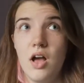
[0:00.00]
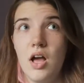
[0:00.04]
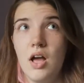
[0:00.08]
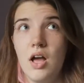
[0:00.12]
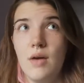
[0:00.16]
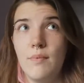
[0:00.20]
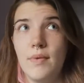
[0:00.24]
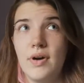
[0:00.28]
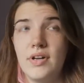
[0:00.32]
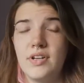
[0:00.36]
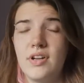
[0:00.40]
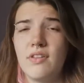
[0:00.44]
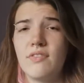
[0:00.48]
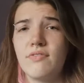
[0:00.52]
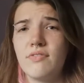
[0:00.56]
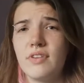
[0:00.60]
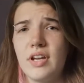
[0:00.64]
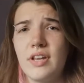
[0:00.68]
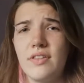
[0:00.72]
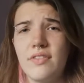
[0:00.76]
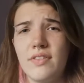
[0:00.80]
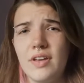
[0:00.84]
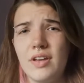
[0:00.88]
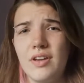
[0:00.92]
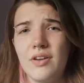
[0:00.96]
I don't
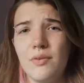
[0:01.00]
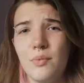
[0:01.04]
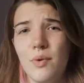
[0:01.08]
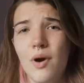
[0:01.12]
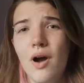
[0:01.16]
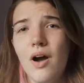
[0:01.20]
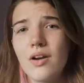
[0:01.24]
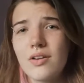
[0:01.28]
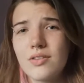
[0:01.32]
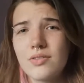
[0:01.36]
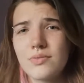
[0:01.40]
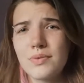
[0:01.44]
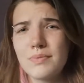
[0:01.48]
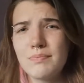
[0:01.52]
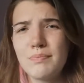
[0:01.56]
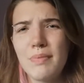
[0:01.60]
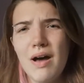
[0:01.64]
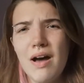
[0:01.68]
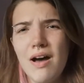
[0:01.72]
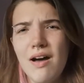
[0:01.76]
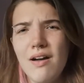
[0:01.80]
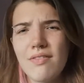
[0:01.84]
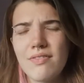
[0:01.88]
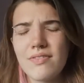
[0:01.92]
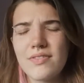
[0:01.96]
really think it works with
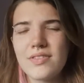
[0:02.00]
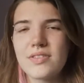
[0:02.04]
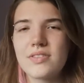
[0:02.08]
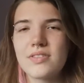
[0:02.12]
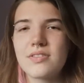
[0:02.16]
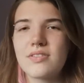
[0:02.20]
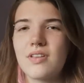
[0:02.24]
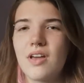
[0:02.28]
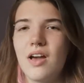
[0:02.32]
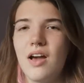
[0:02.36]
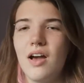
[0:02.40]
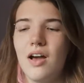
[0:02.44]
baths,